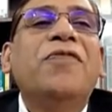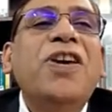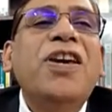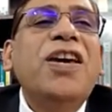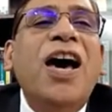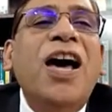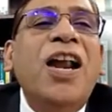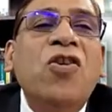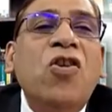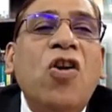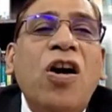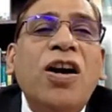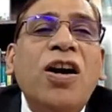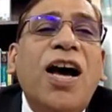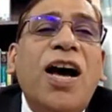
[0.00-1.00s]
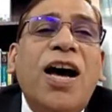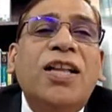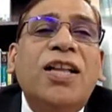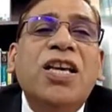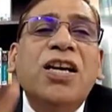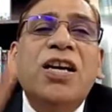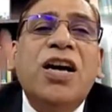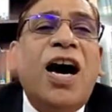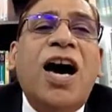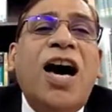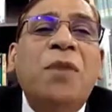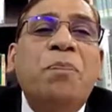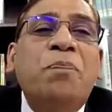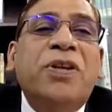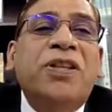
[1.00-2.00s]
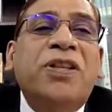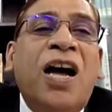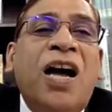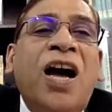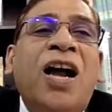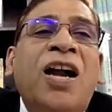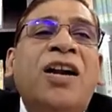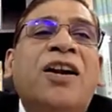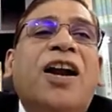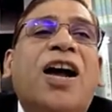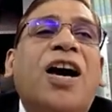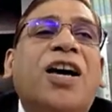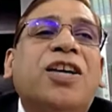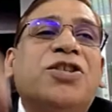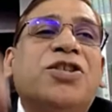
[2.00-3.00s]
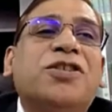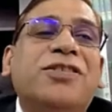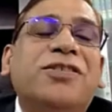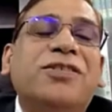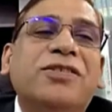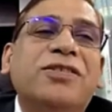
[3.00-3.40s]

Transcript: We are not a adhikar pradhan rasht.